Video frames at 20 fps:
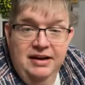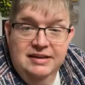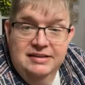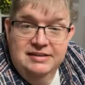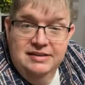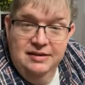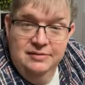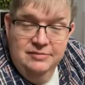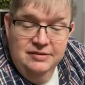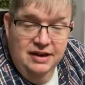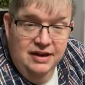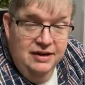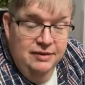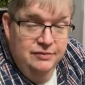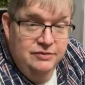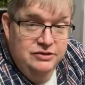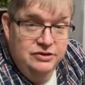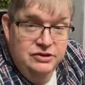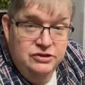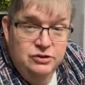But it seems
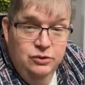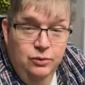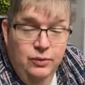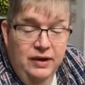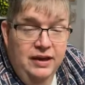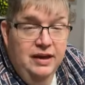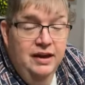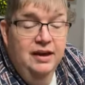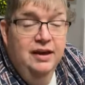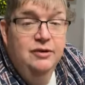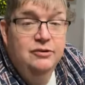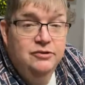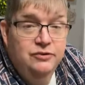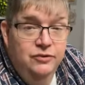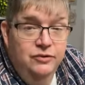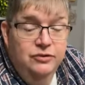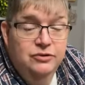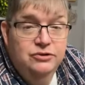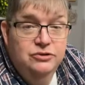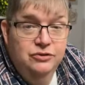like it was just a week
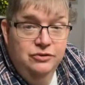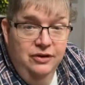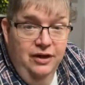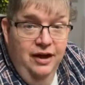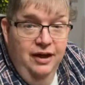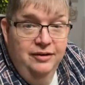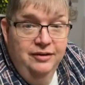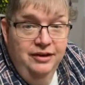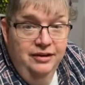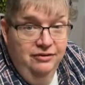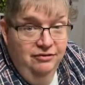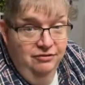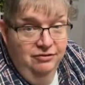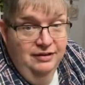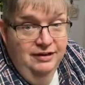ago, it was 4th of July.